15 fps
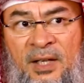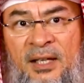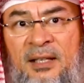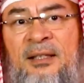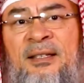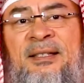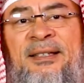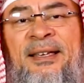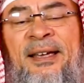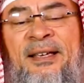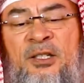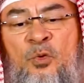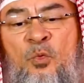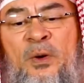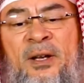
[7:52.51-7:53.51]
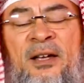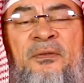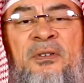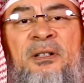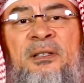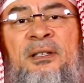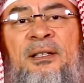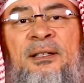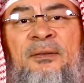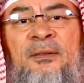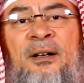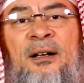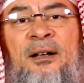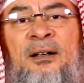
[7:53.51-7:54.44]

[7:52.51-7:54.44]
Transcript: In this case, whenever the